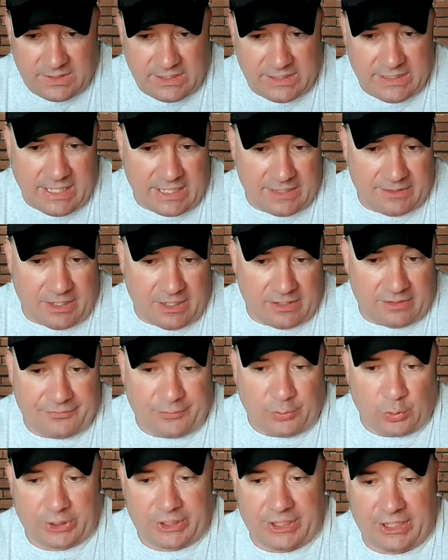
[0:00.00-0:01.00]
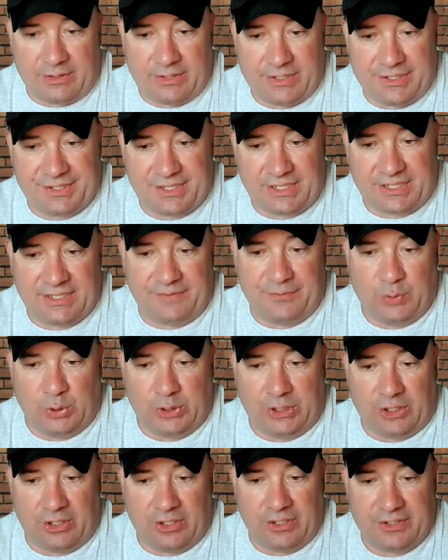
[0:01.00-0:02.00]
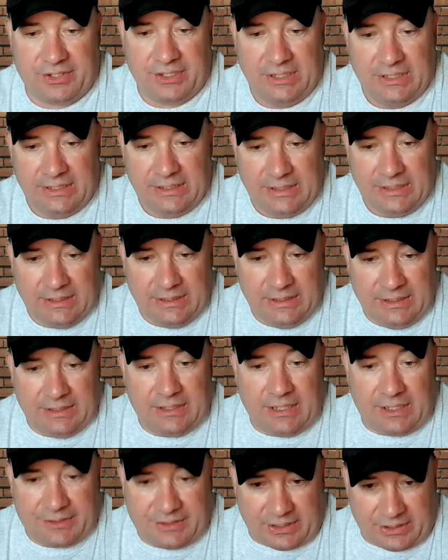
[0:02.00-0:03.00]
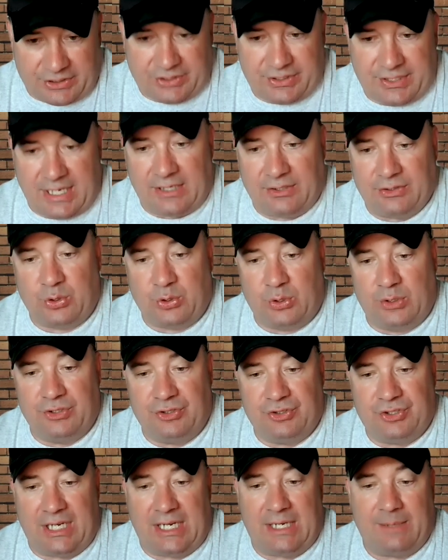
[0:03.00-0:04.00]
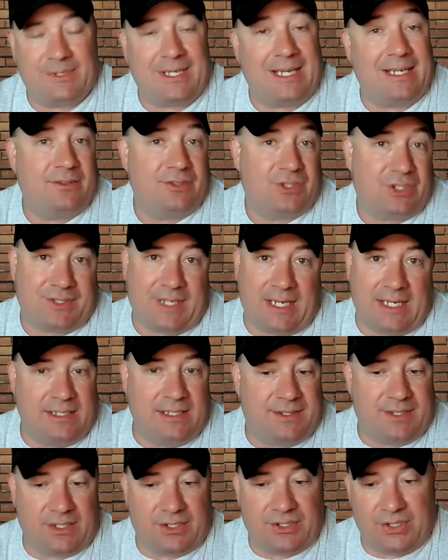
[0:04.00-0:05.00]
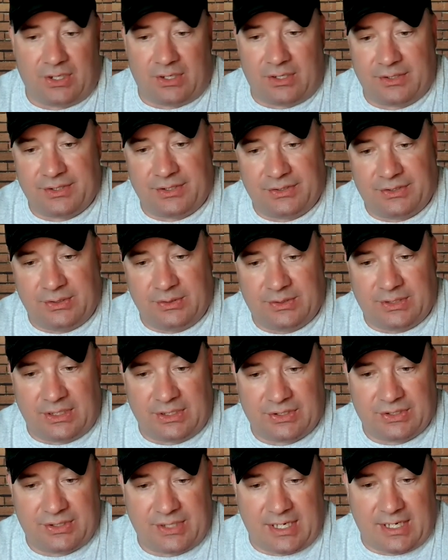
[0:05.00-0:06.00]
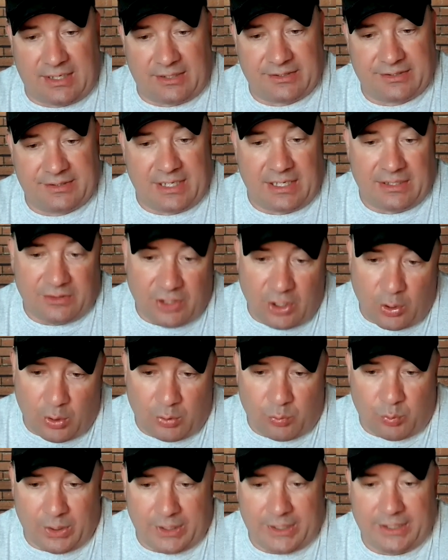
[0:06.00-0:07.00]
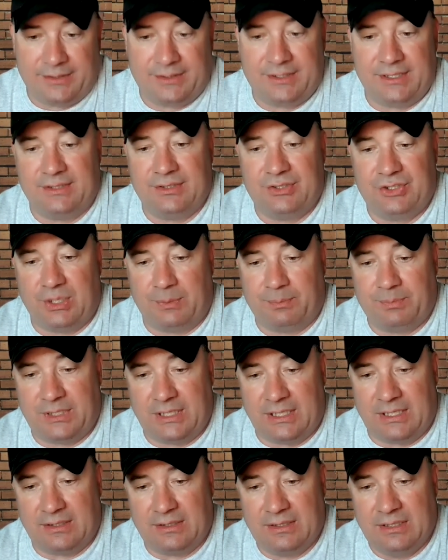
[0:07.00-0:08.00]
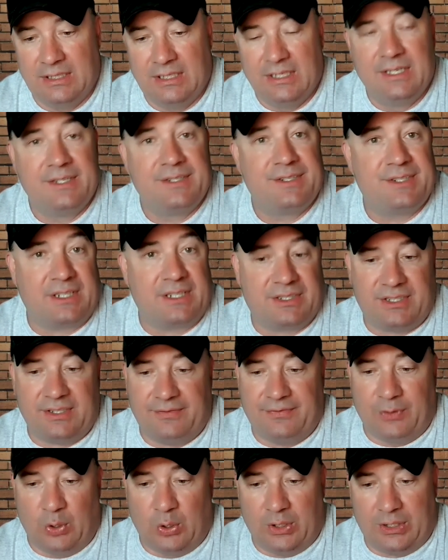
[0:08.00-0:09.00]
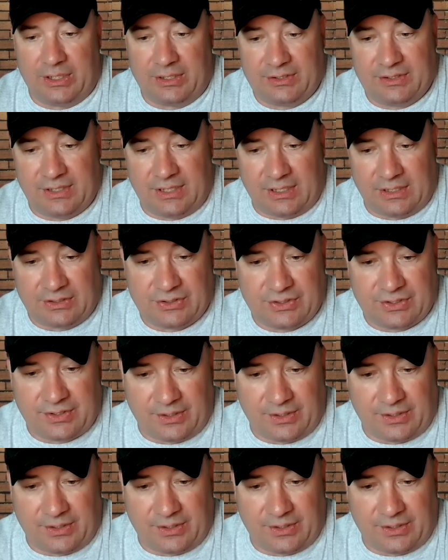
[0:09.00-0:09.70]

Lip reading: He had four carries, 64 yards, a touchdown. Jordan James, just 86 yards and two touchdowns. Then Noah Whittington chipped in 64 and a touch.